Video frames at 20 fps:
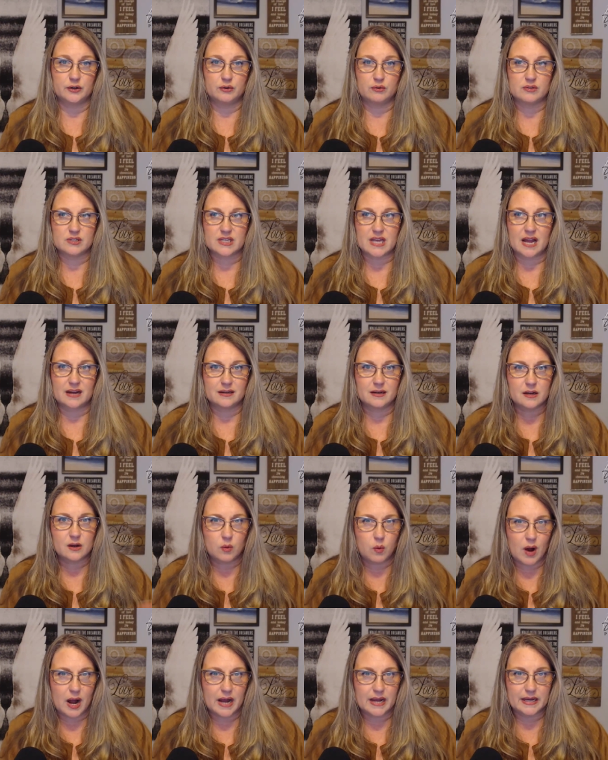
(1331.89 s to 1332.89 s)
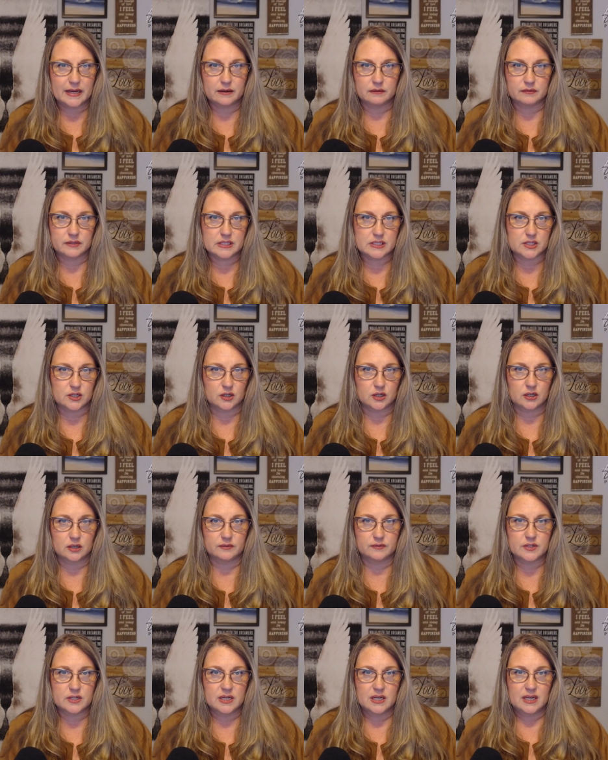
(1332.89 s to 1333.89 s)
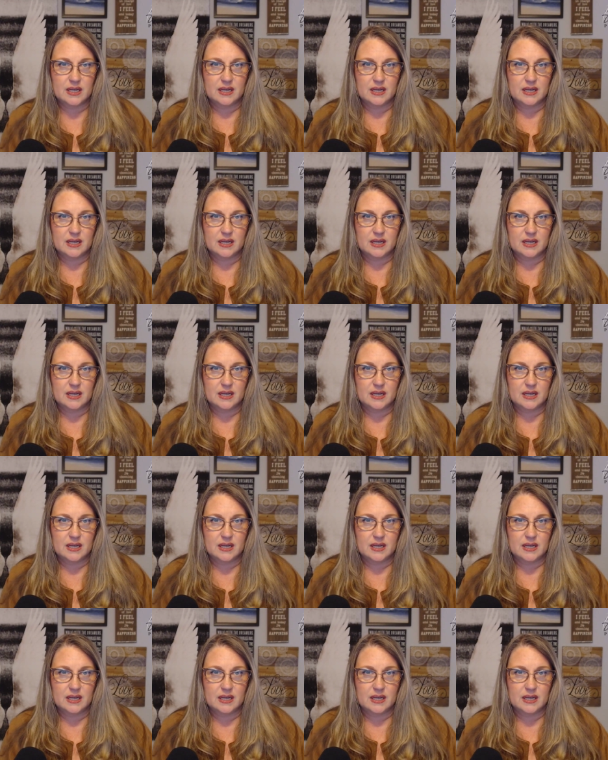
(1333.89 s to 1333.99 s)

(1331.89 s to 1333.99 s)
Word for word: who's kind of quiet, reserved,